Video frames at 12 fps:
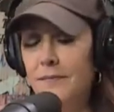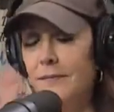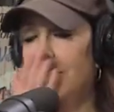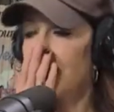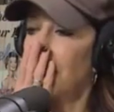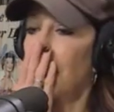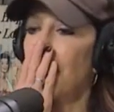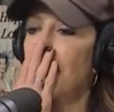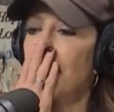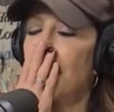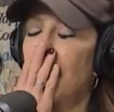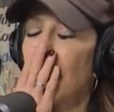Oh,
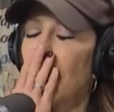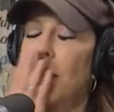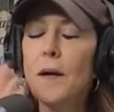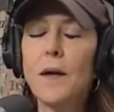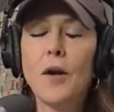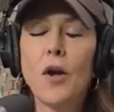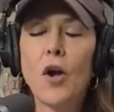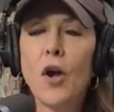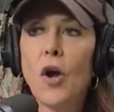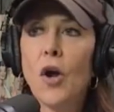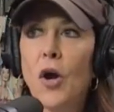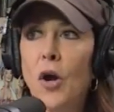you didn't see
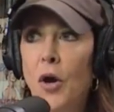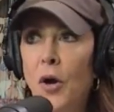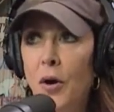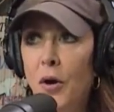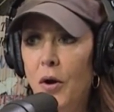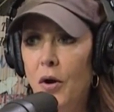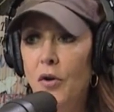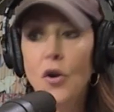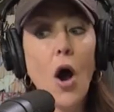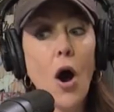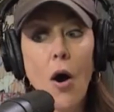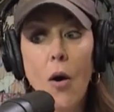Fox and Friends this morning.
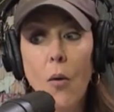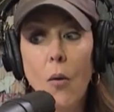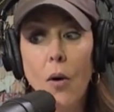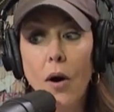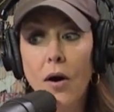No.